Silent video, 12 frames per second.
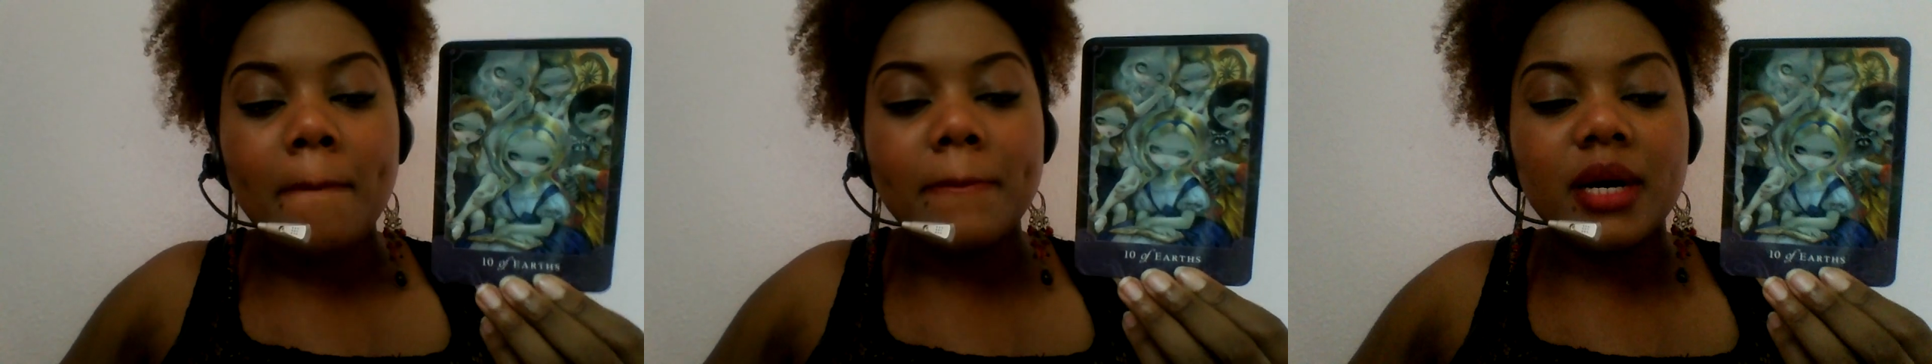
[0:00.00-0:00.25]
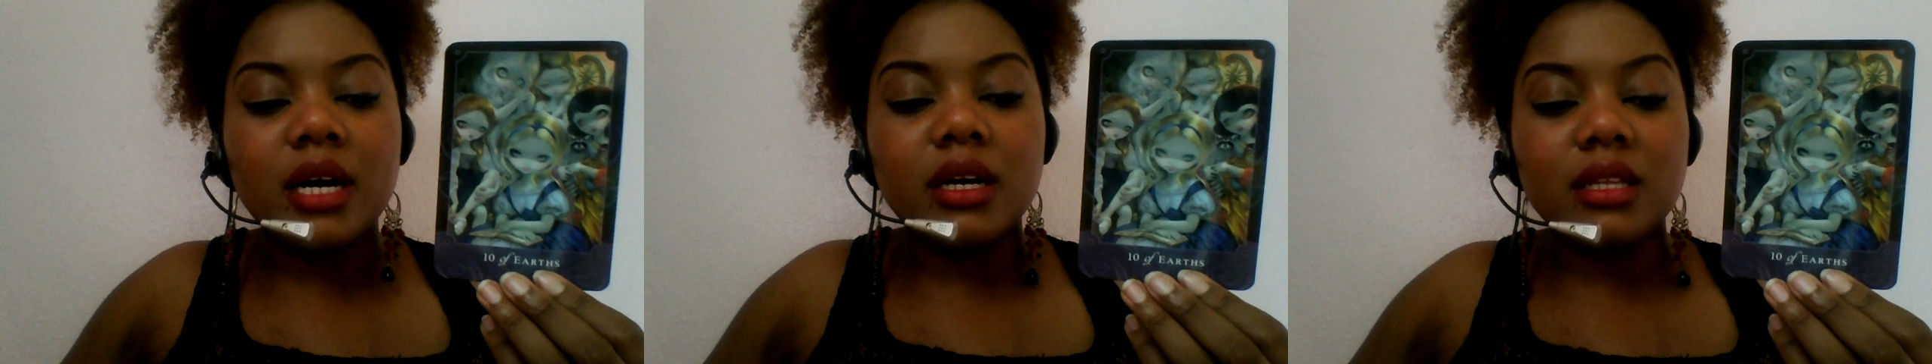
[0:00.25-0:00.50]

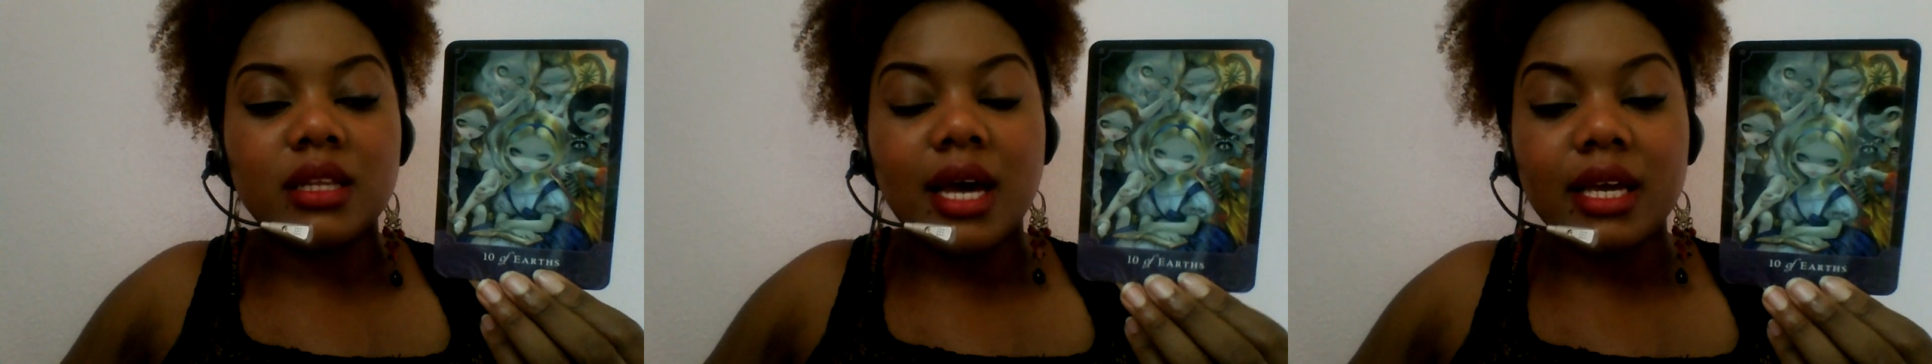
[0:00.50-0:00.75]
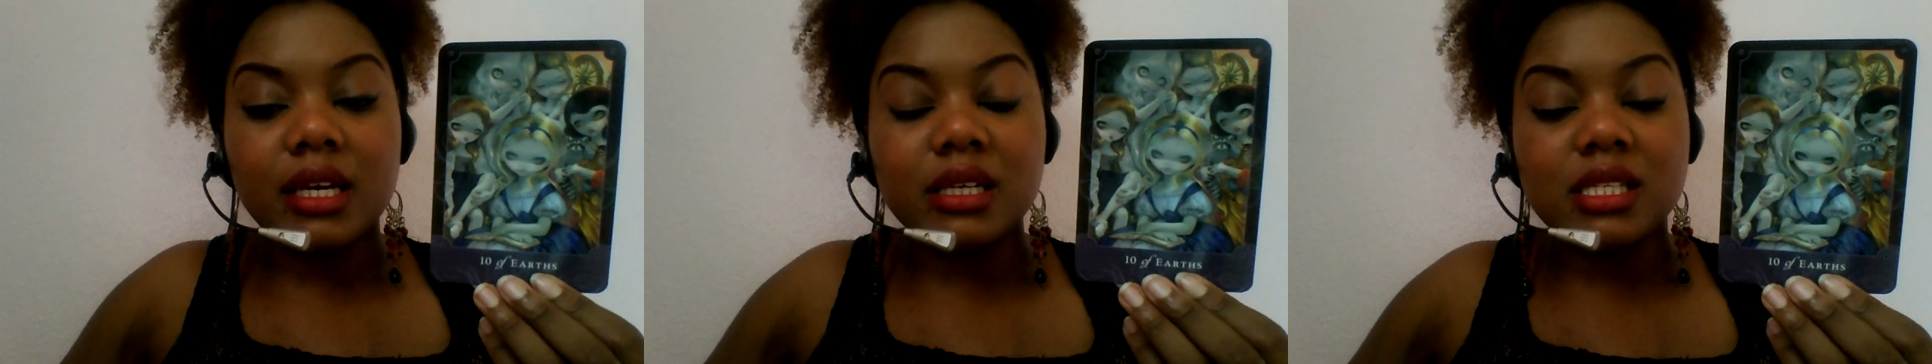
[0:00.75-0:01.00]
but
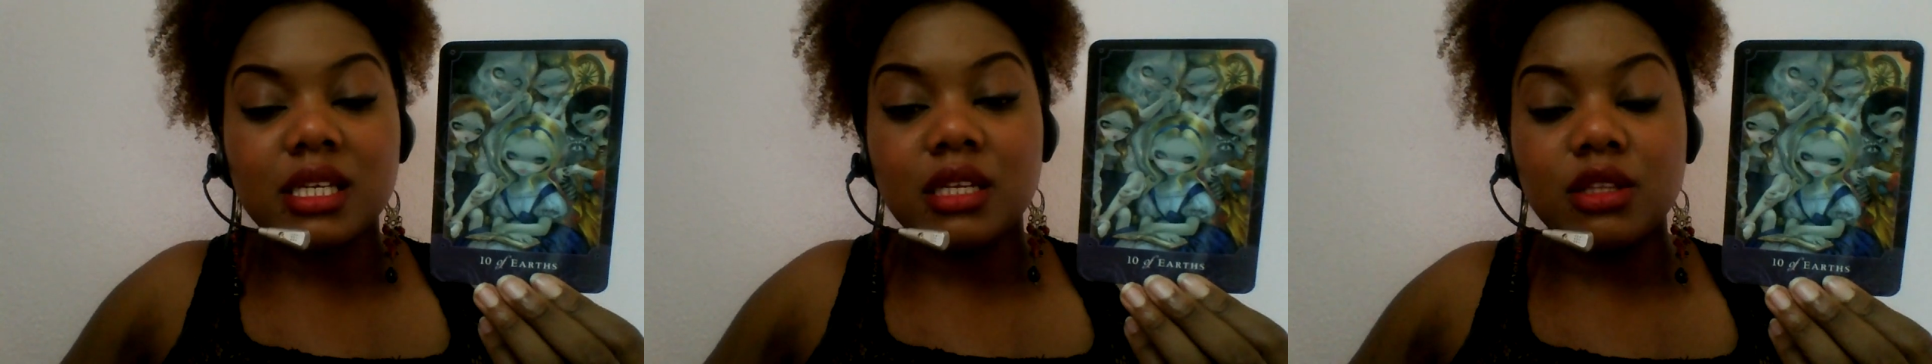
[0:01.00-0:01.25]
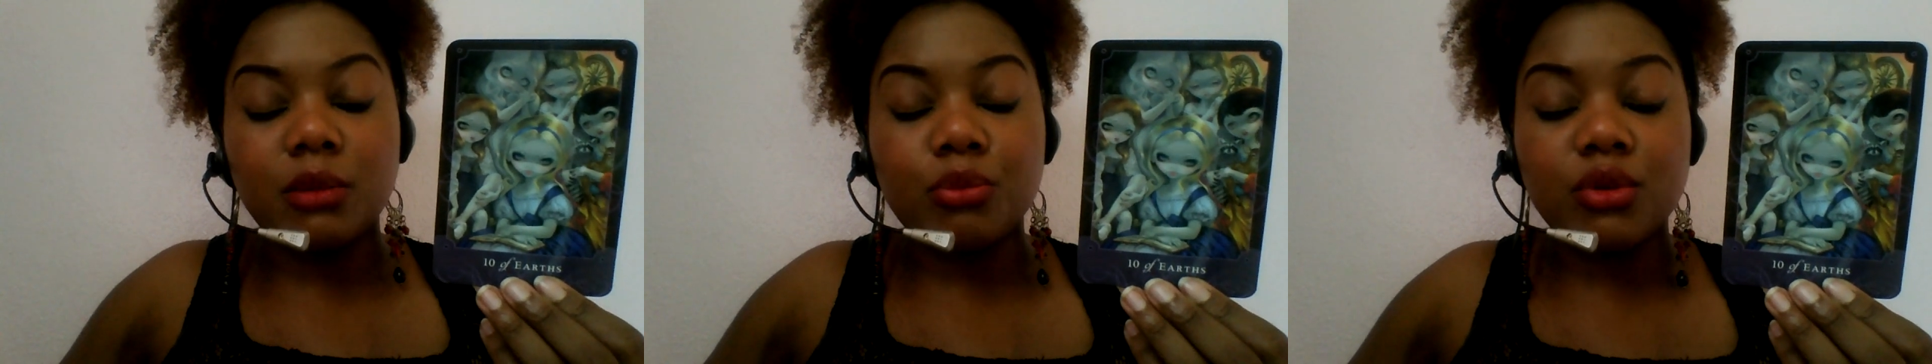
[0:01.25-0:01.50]
like i said
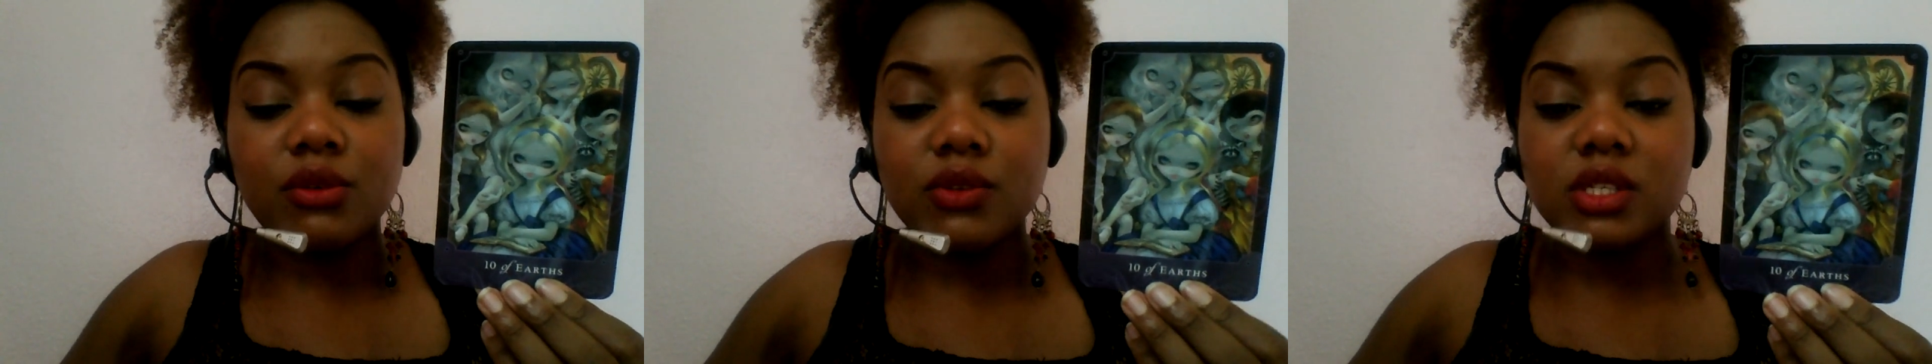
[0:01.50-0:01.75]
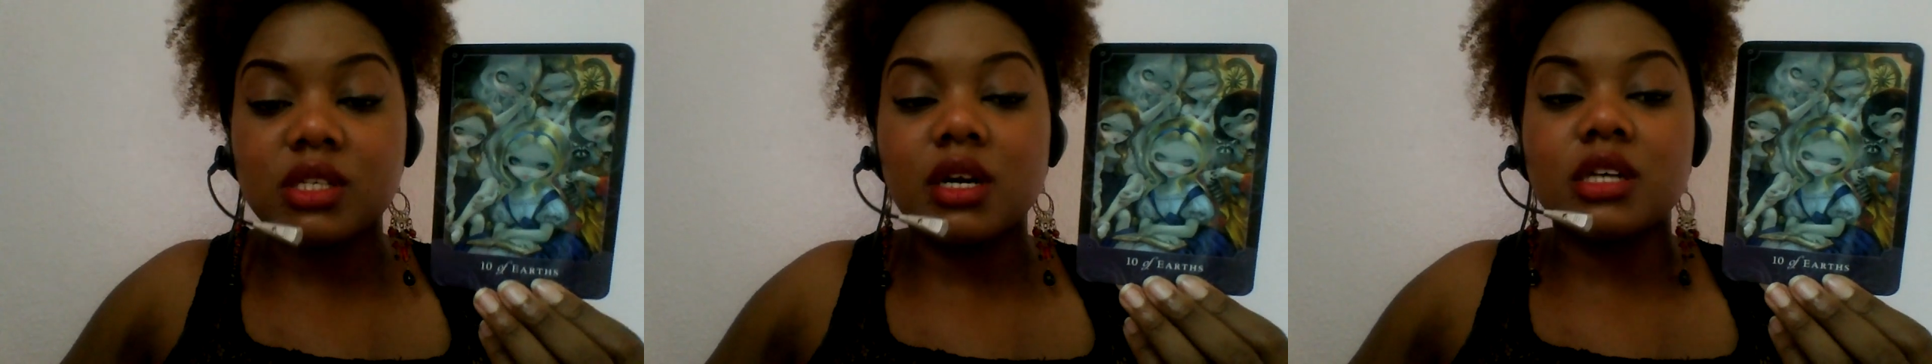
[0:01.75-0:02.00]
in the
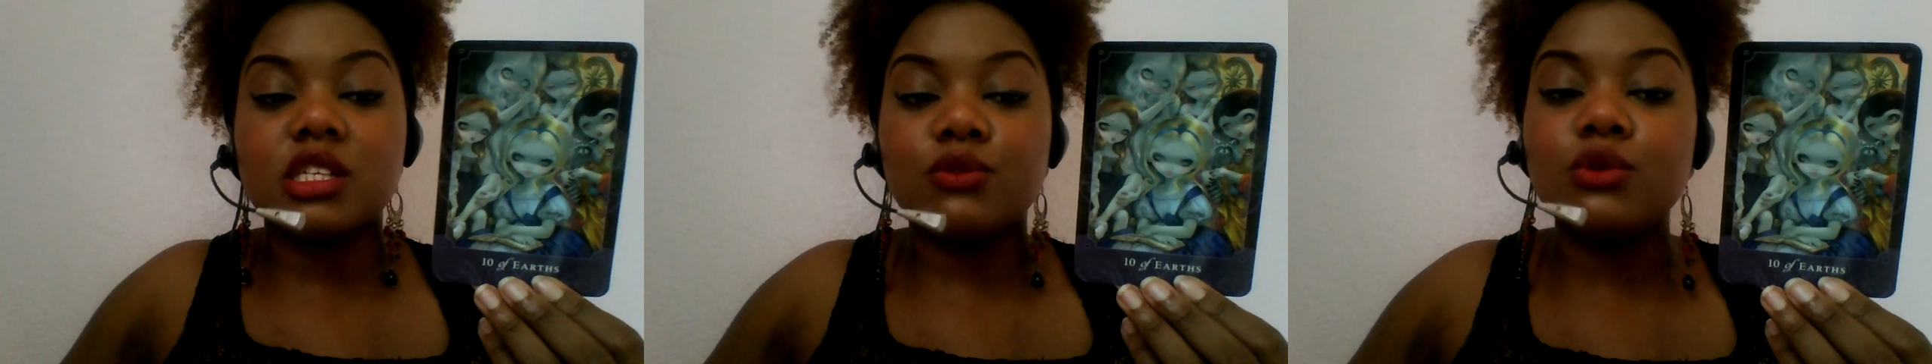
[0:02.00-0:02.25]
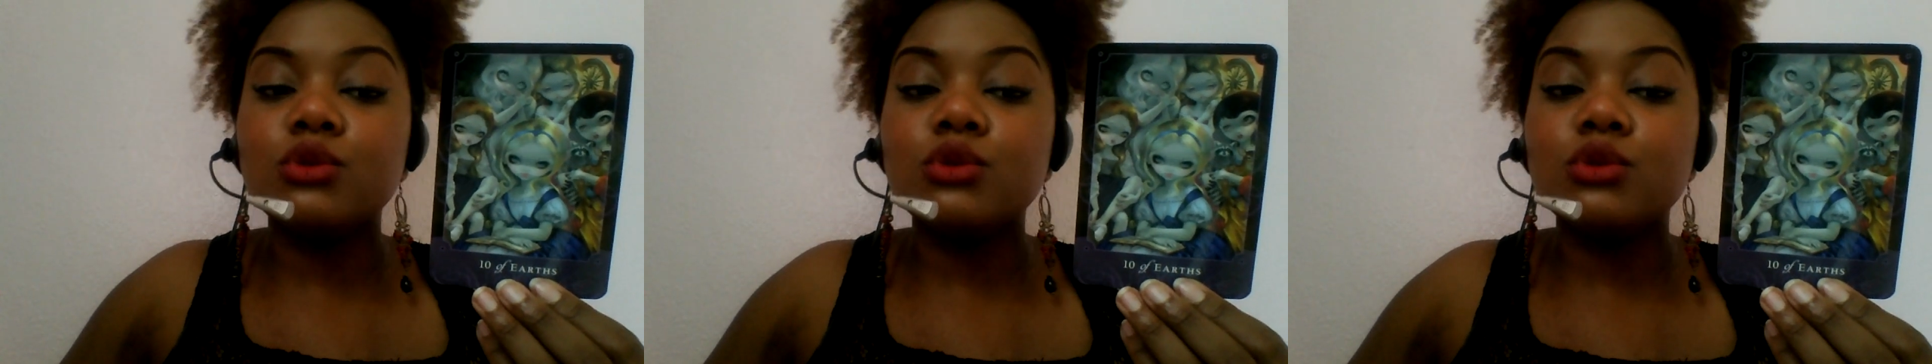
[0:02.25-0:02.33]
previous cards if